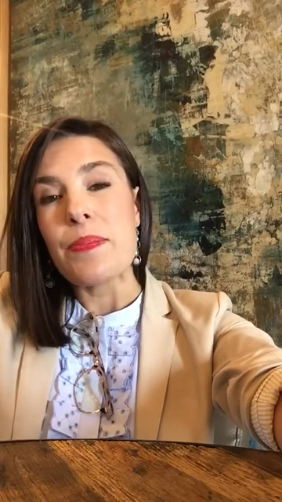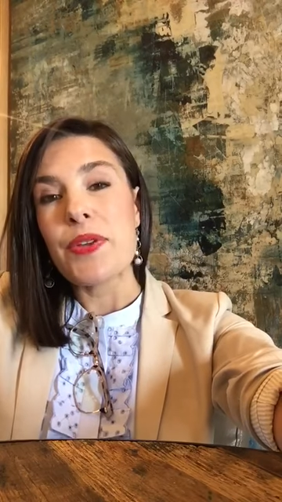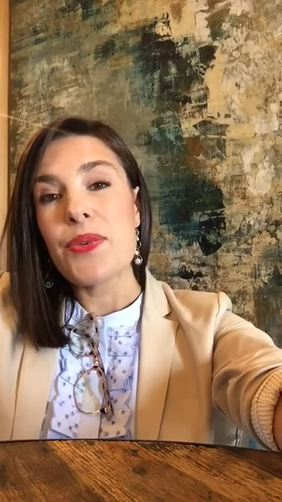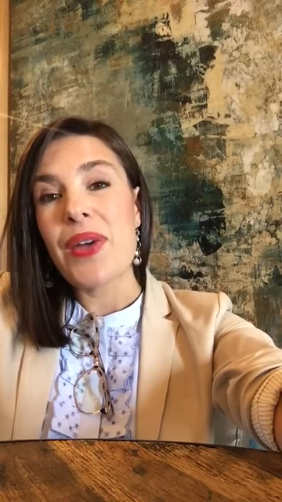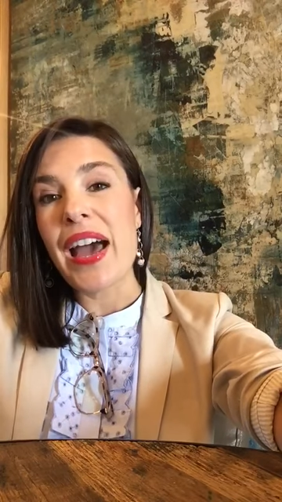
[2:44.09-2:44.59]

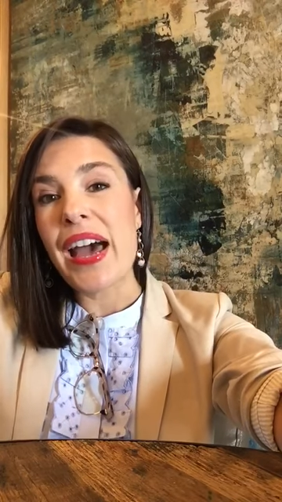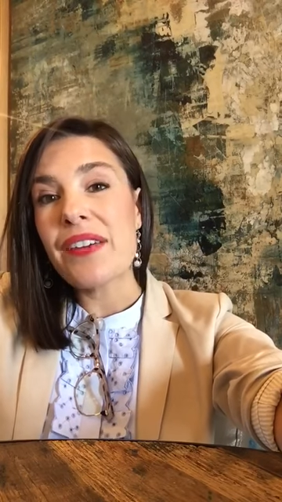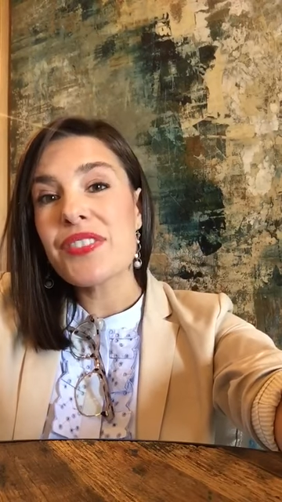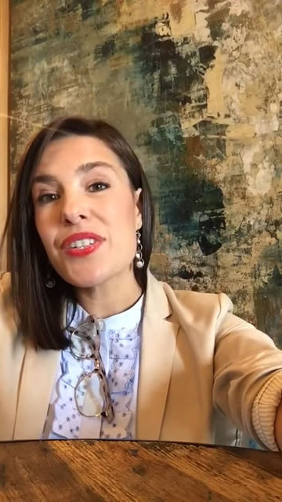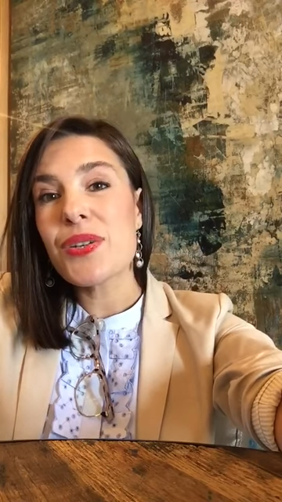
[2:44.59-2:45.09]
But you
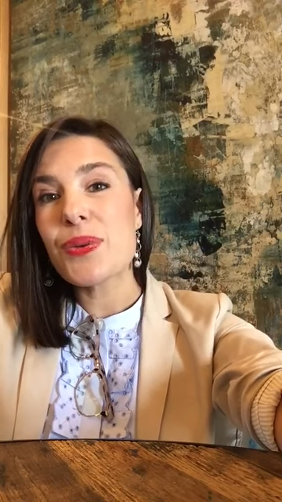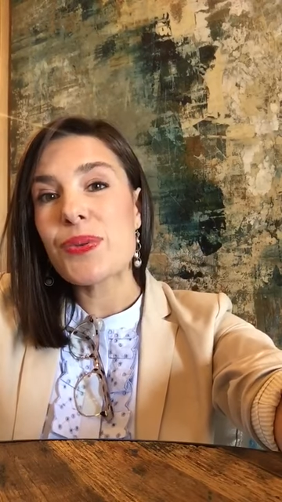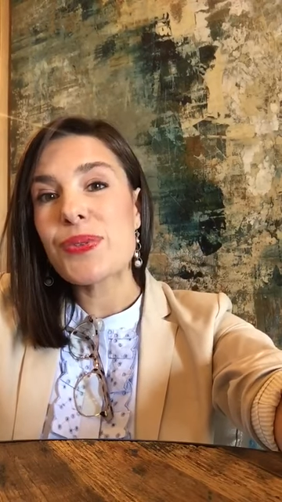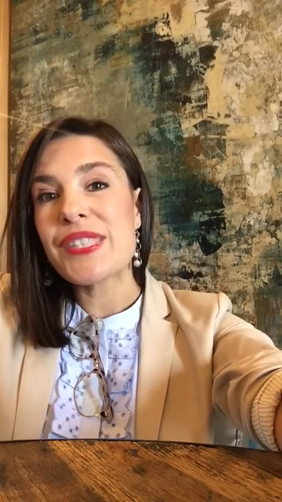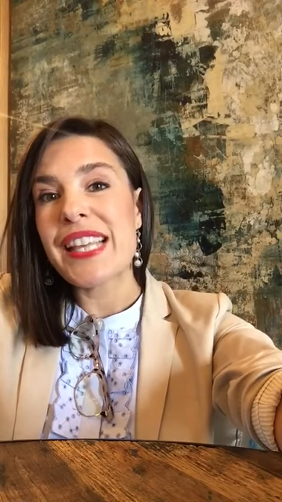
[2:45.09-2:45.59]
have to
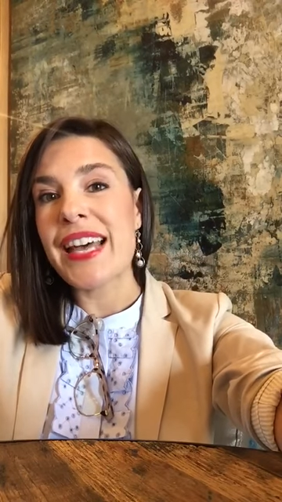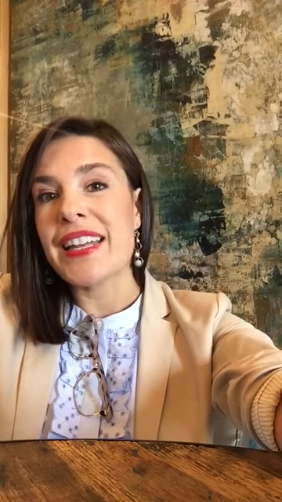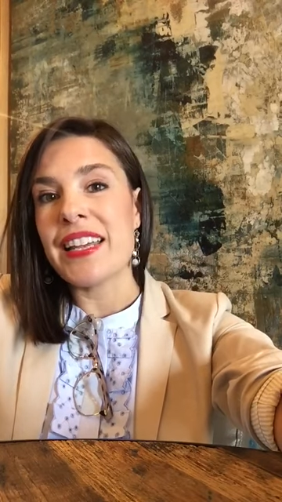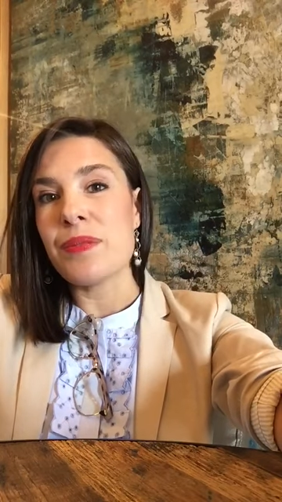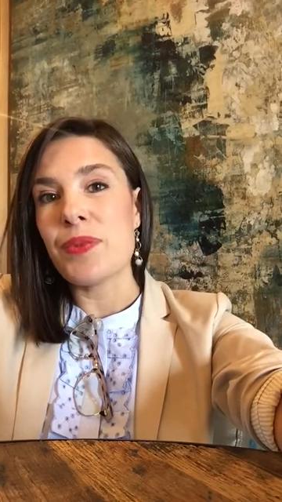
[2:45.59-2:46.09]
use
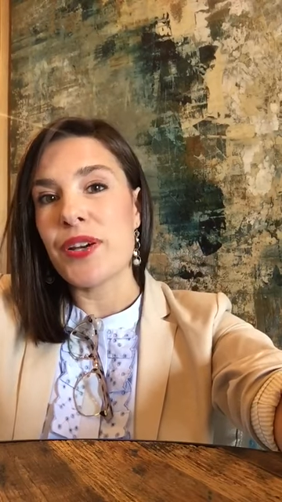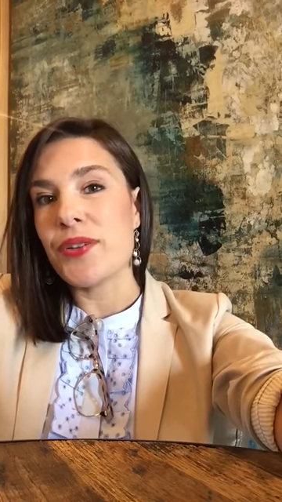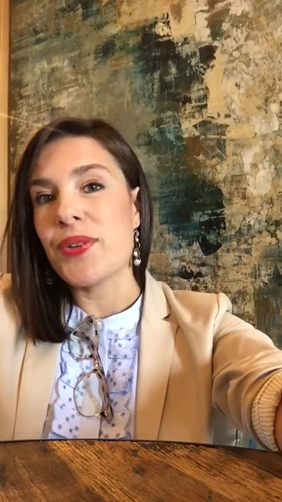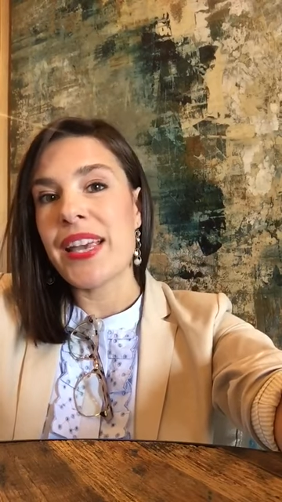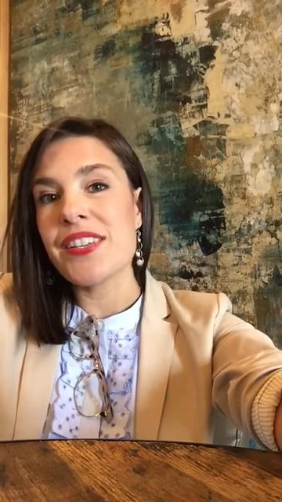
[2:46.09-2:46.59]
that input,
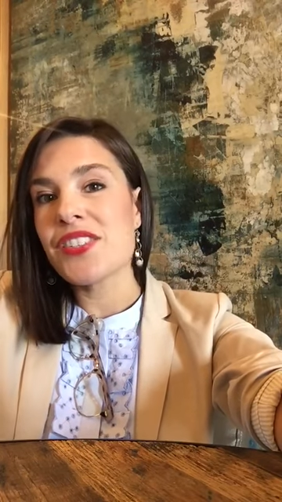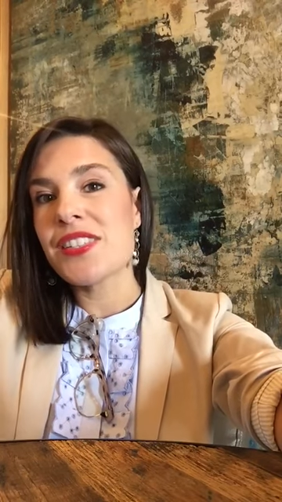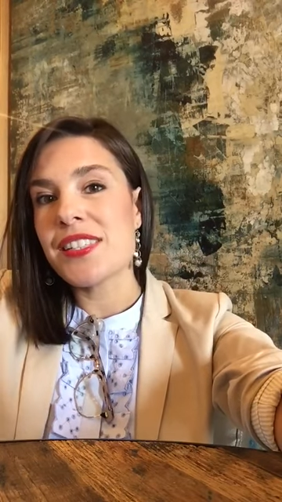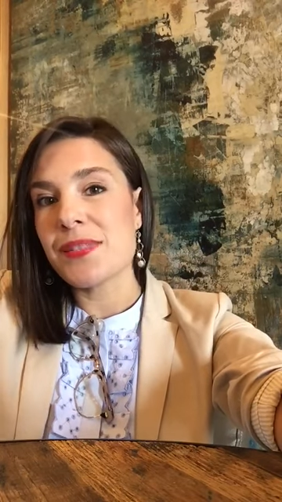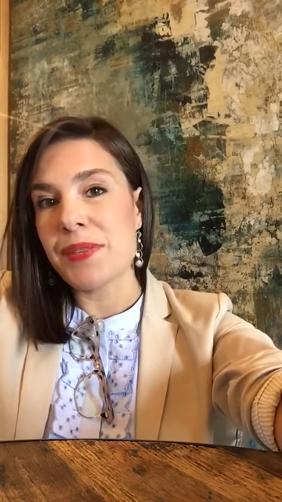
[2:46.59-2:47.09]
you can't
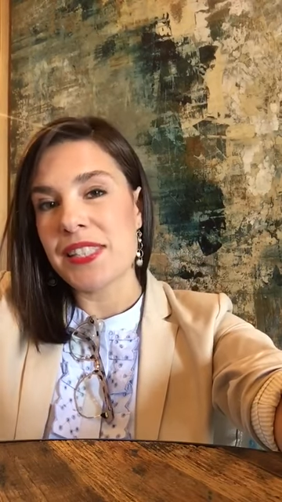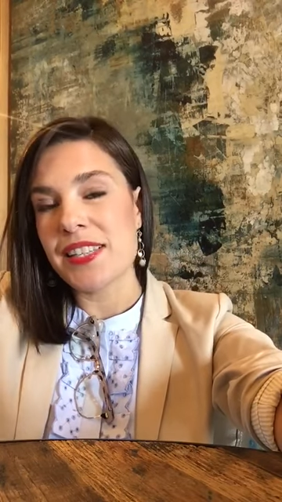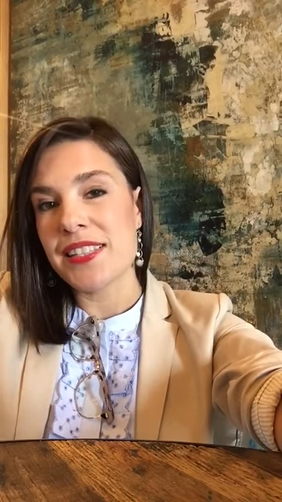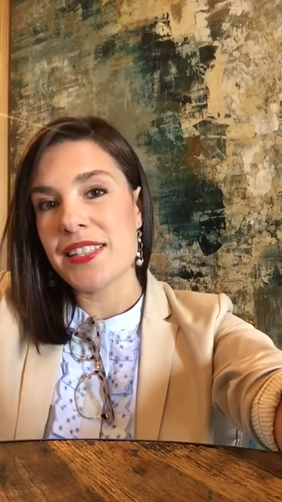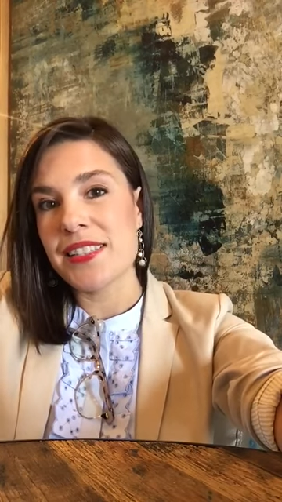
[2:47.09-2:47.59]
just dismiss
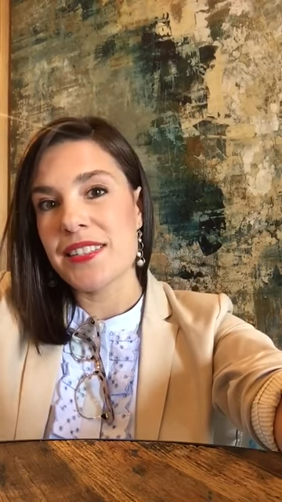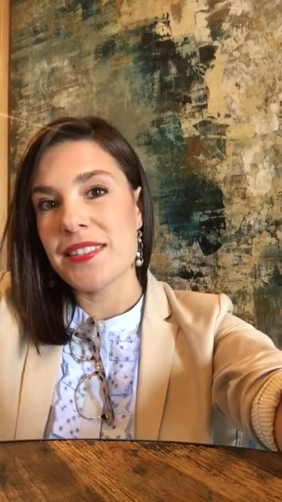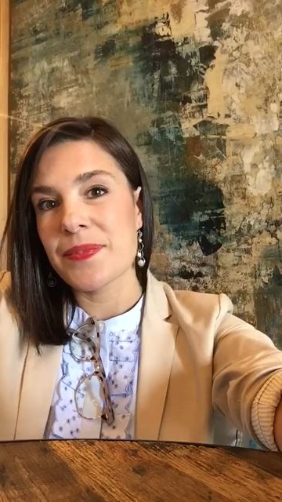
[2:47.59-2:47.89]
it.